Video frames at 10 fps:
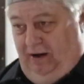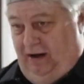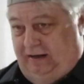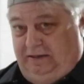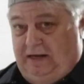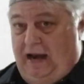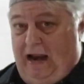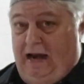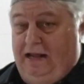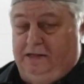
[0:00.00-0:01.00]
Uh,
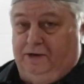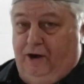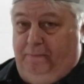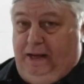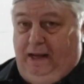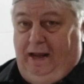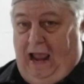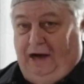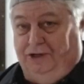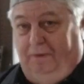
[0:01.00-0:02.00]
1080 is going to be
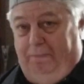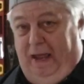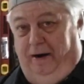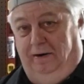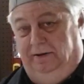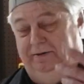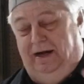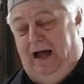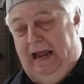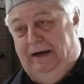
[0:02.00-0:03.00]
actually better.
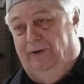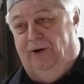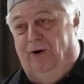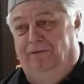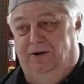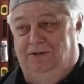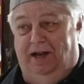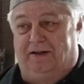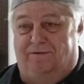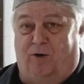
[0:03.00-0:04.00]
I don't know if there's
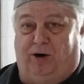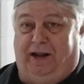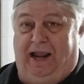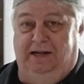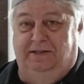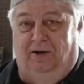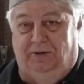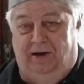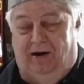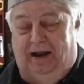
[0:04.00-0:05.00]
any 4Ks
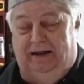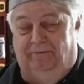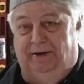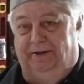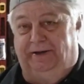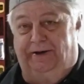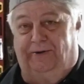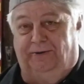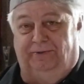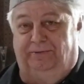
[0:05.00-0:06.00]
out there. I really
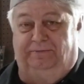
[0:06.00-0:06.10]
don't.